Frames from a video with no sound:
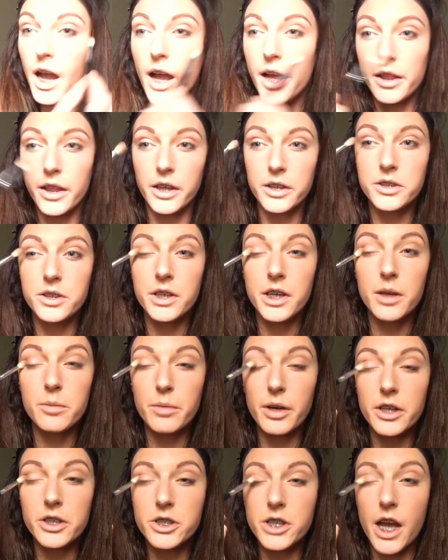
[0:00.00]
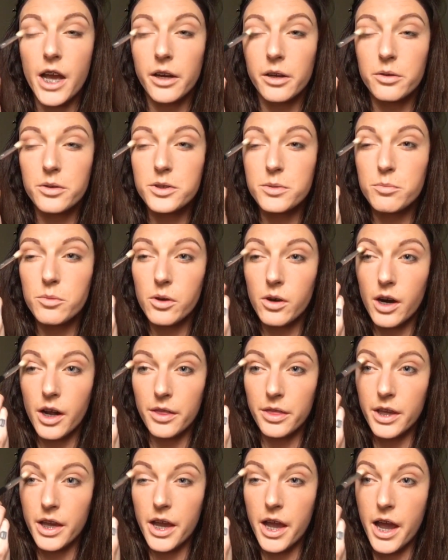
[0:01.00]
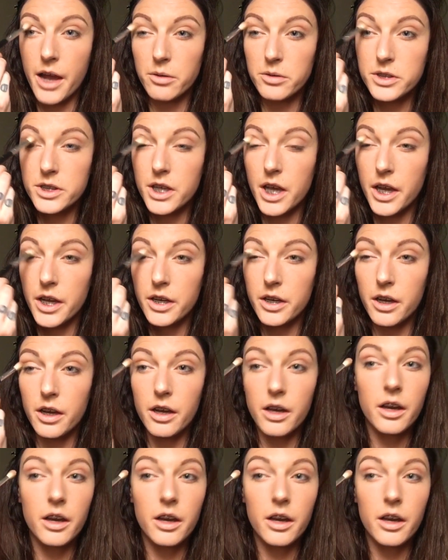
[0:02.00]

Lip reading: I like to keep my shadows more on the outer